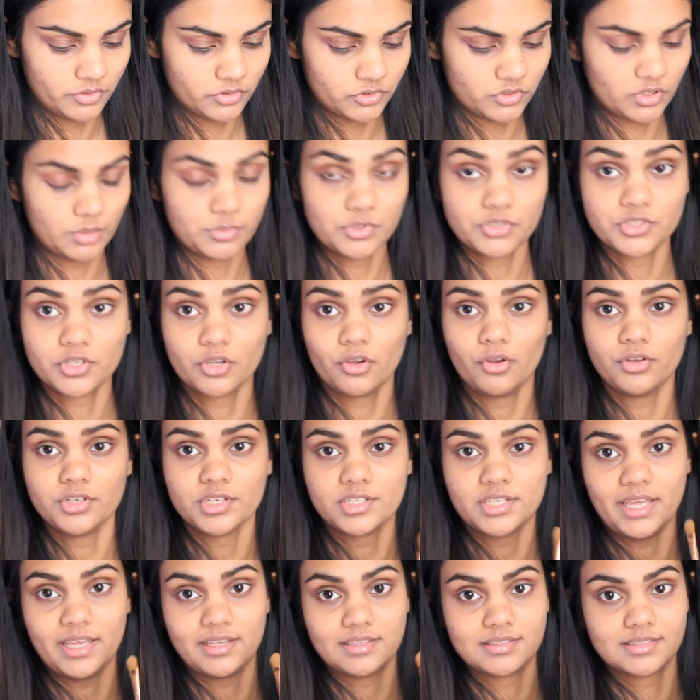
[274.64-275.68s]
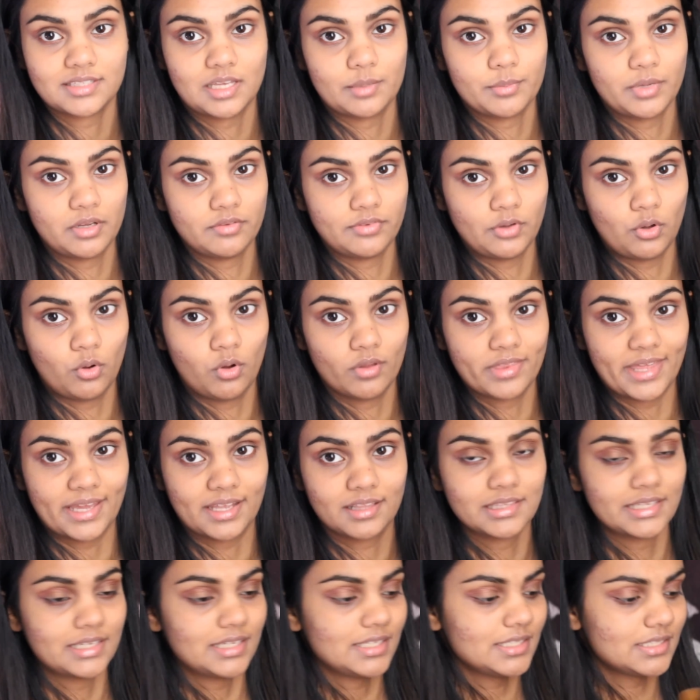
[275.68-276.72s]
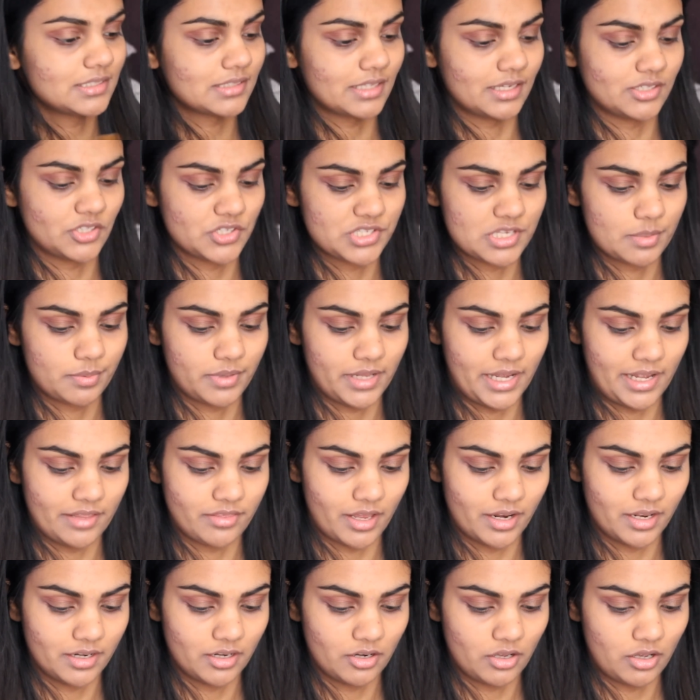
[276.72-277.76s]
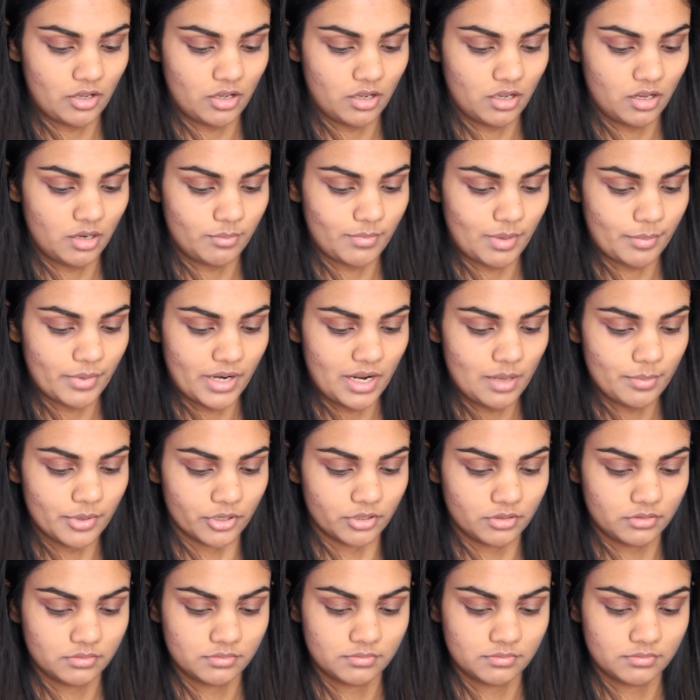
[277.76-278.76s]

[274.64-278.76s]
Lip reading: So I'm just going to take some of All That Glitters and just apply that on my brow bone.